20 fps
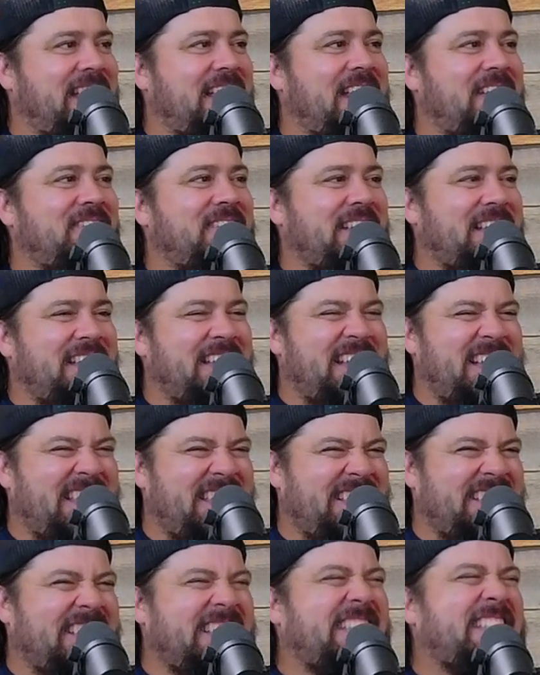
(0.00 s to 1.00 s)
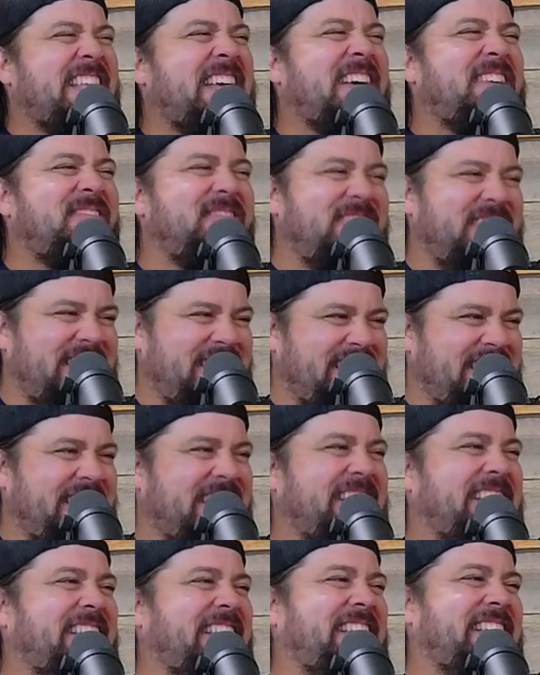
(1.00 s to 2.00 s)
and I'm mm-hmm. like, oh, look mm-hmm. at them.
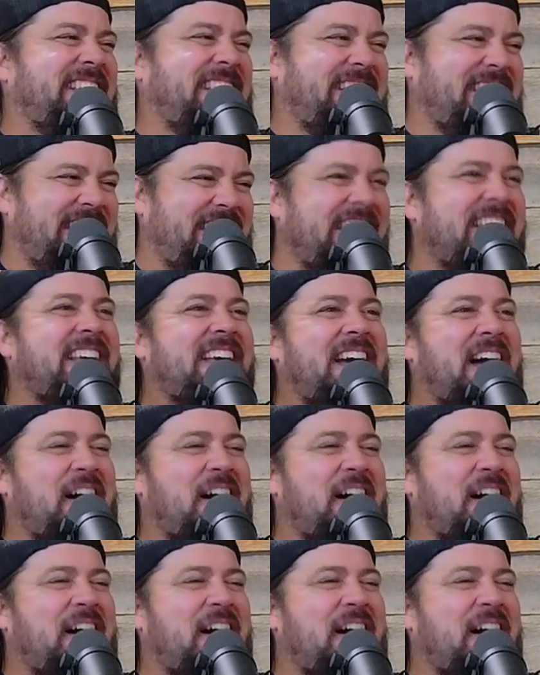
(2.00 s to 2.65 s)
Yeah.